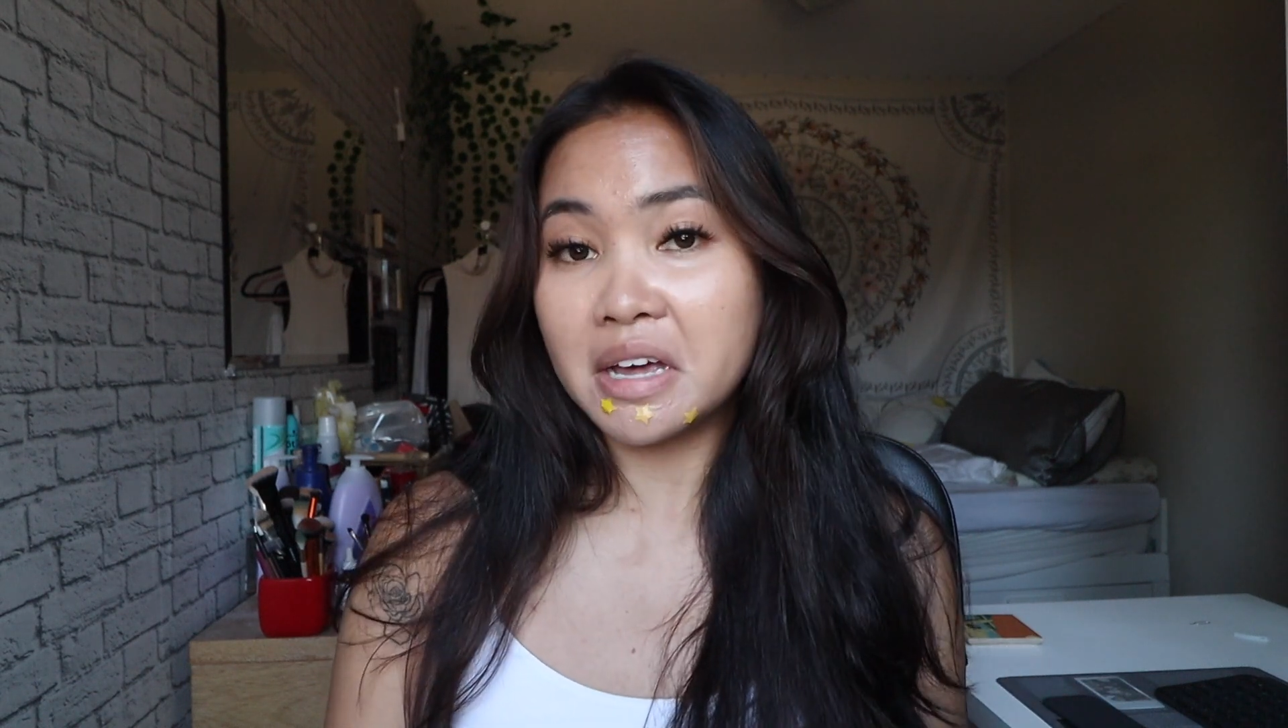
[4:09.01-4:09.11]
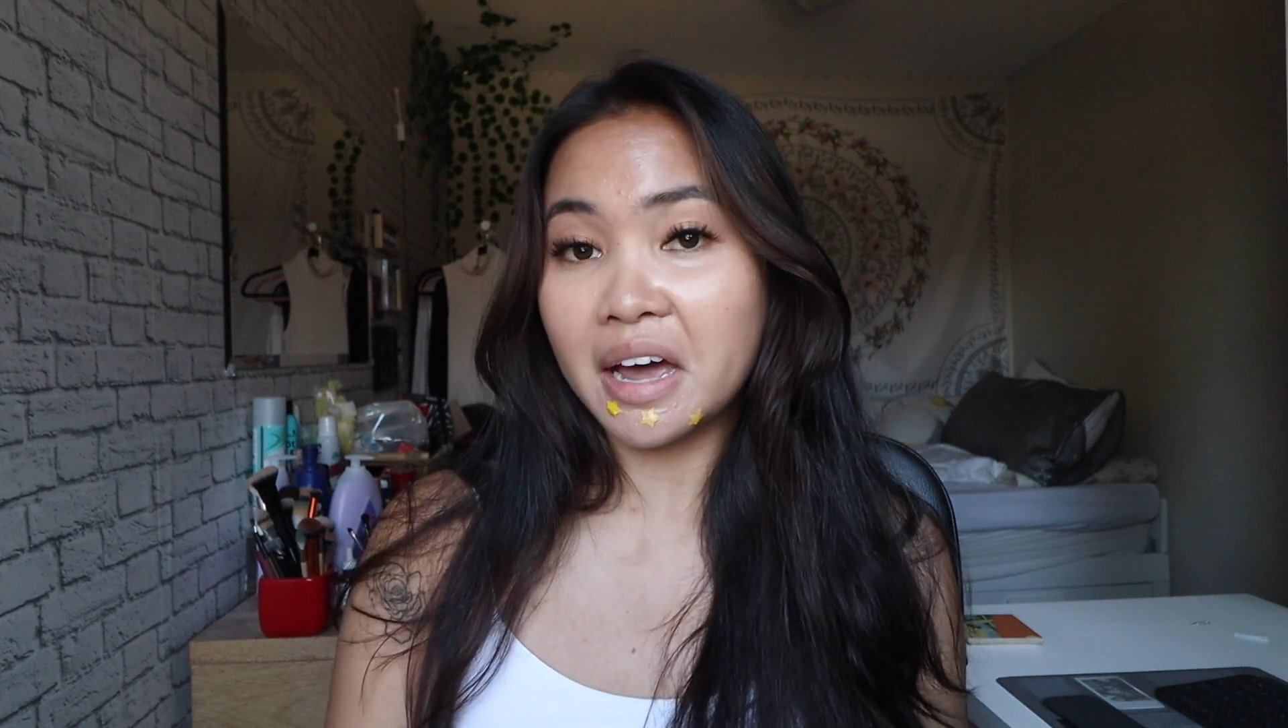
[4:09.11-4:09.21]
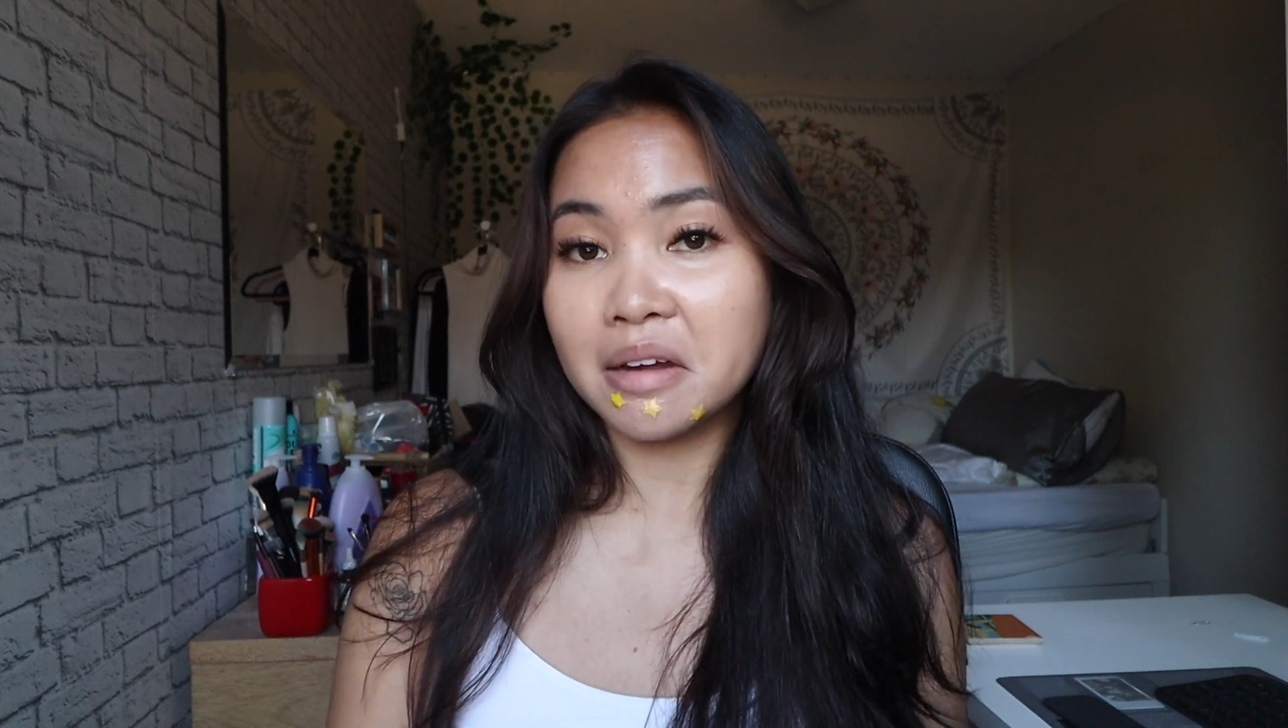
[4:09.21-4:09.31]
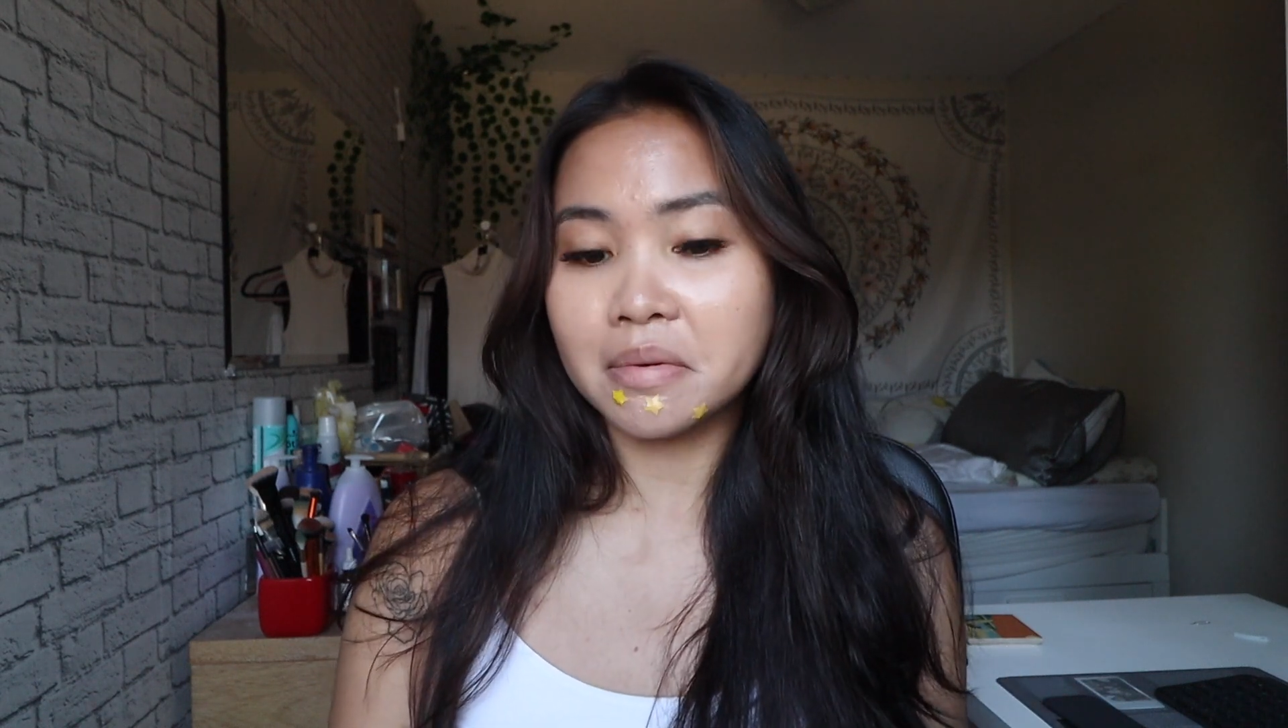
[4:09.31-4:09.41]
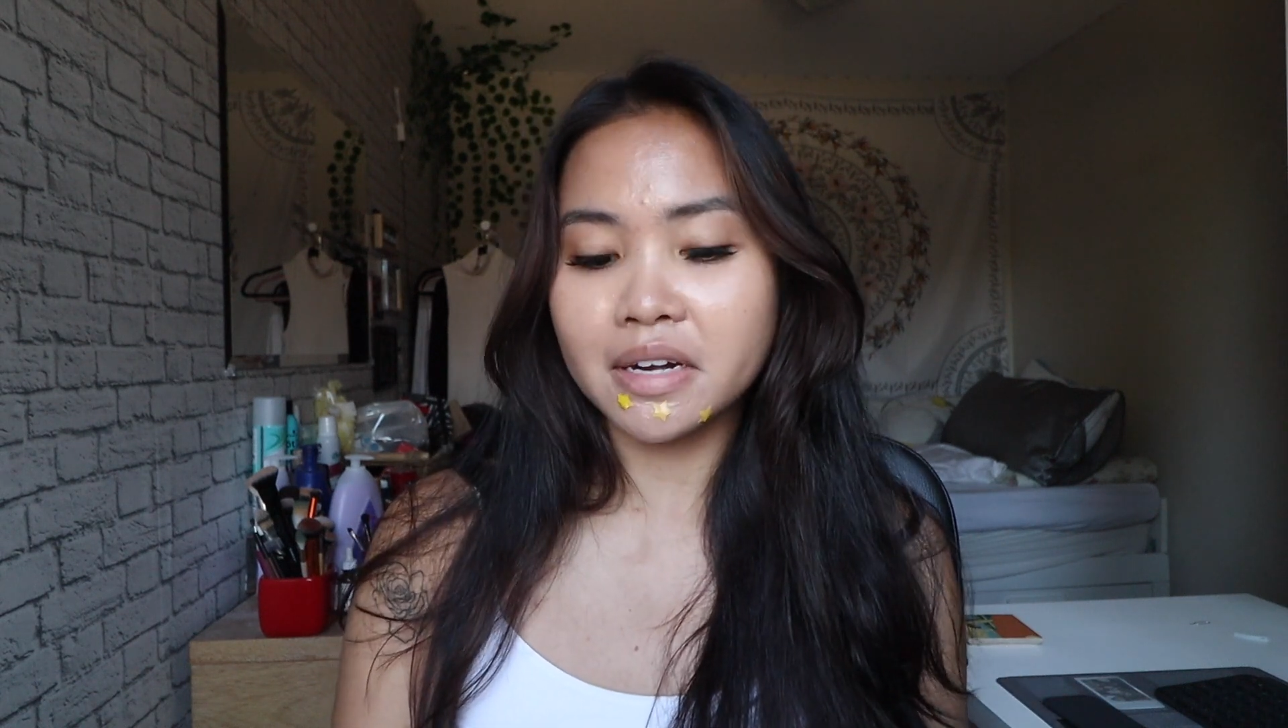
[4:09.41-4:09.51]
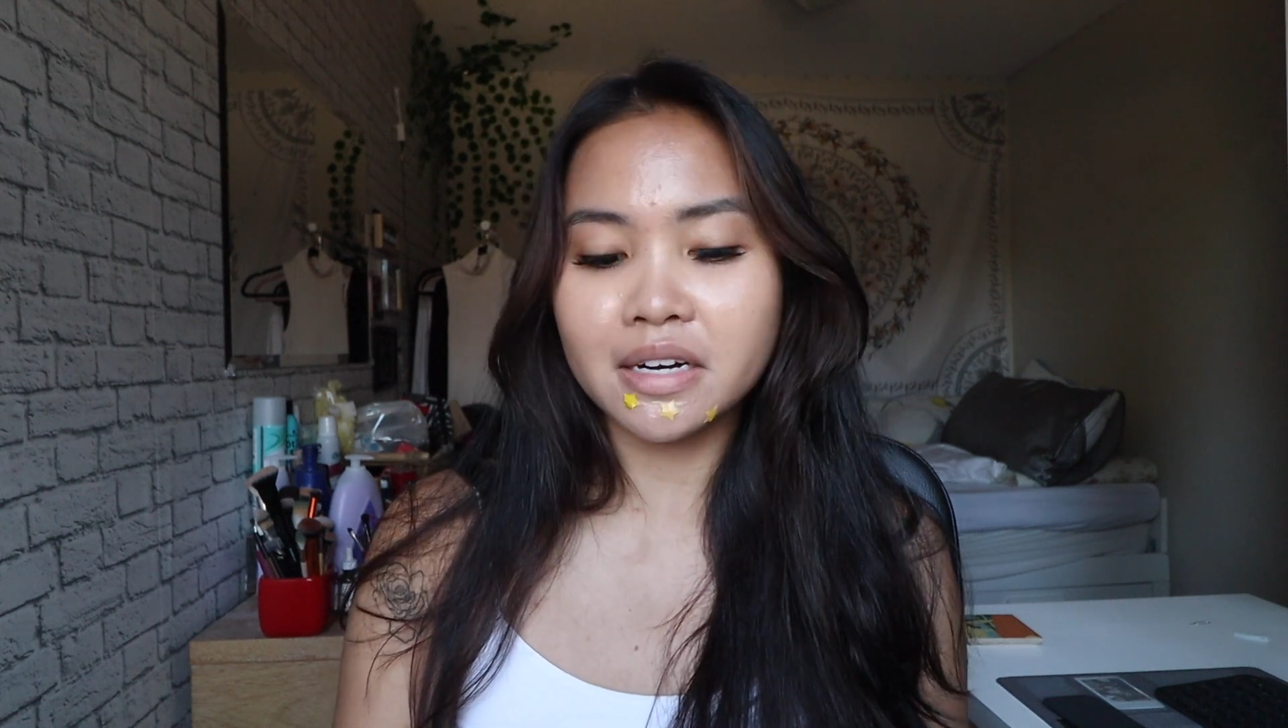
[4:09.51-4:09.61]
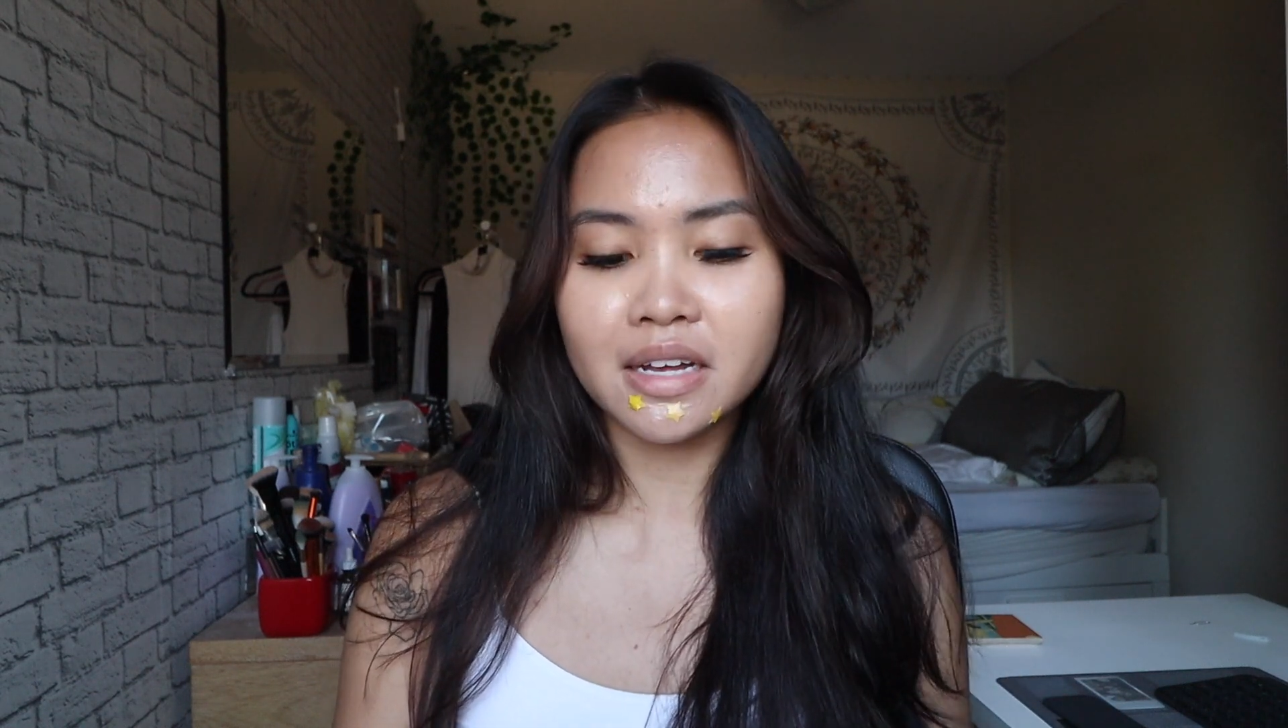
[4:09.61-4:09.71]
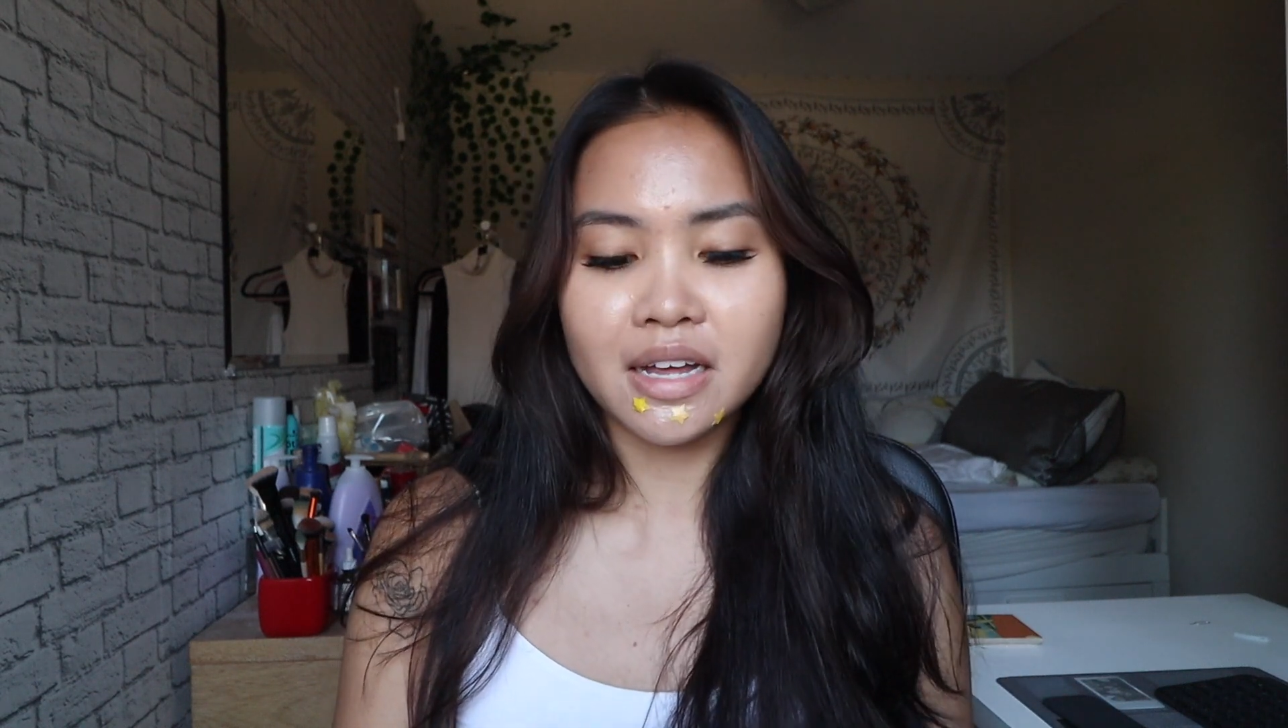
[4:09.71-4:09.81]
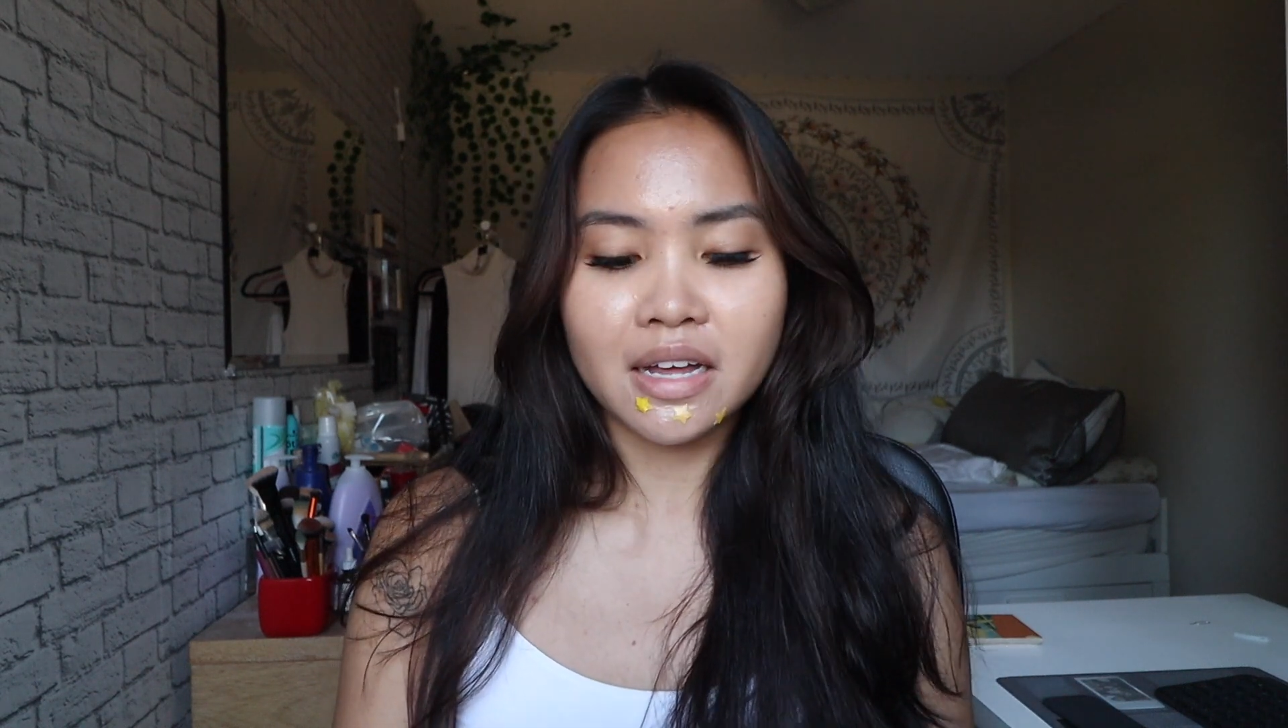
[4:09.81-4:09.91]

hybrid.